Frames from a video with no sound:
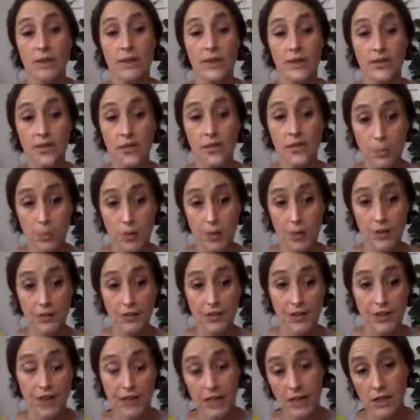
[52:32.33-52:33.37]
This is
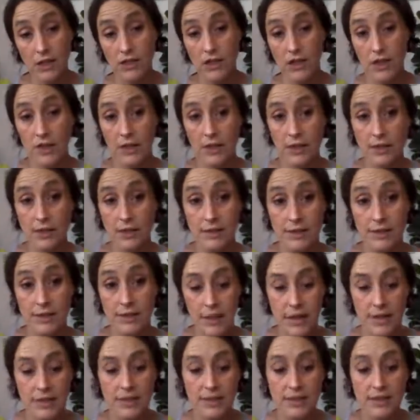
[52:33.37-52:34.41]
purification. This is
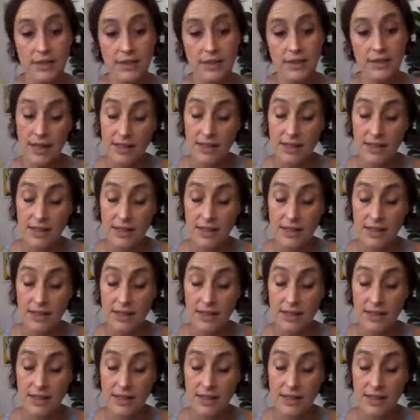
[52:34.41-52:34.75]
cleansing.